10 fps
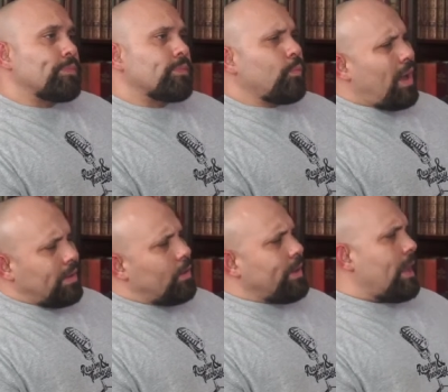well,
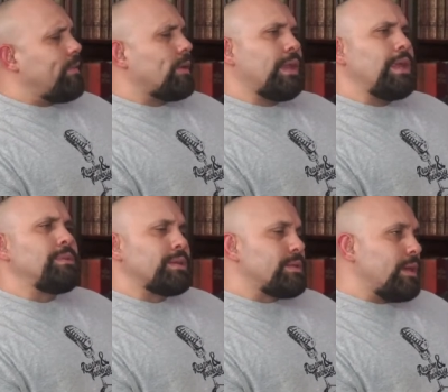okay, the claims
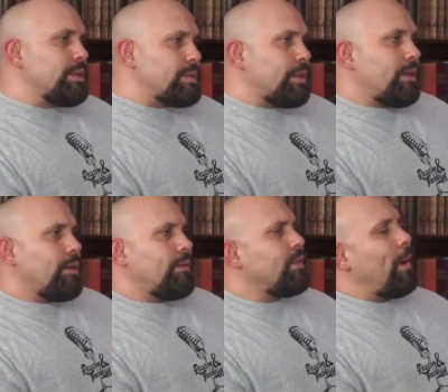exist
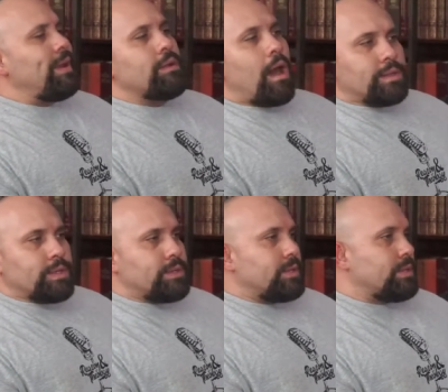the way
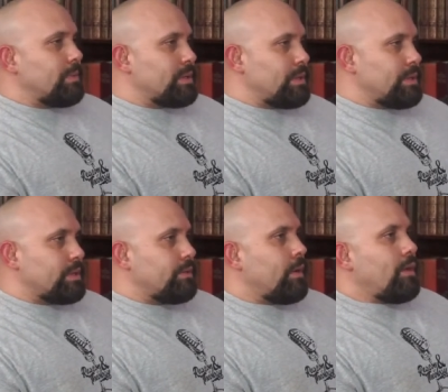Gnosticism
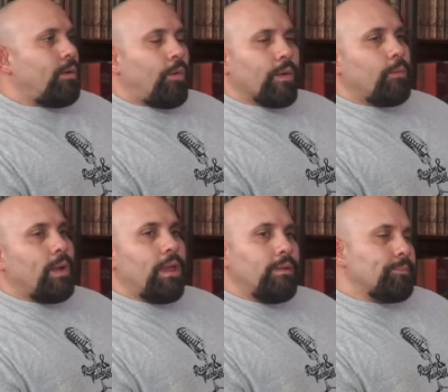existed or the
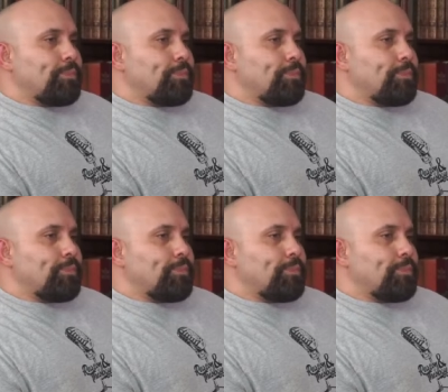way